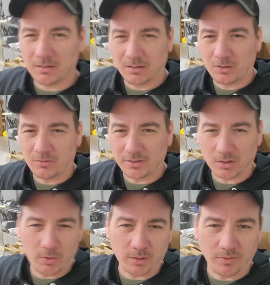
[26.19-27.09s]
a, hopefully a
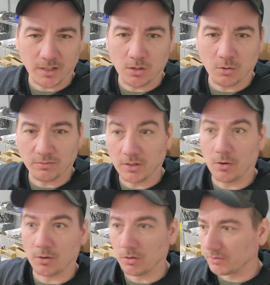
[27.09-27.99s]
quick video of
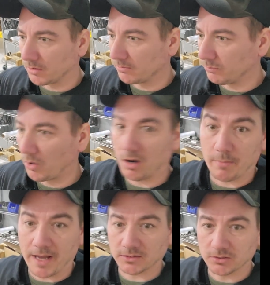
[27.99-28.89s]
going over where
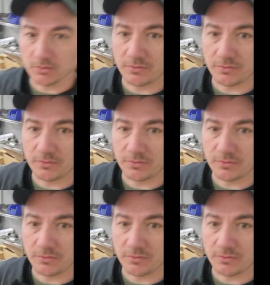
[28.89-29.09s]
I'm at so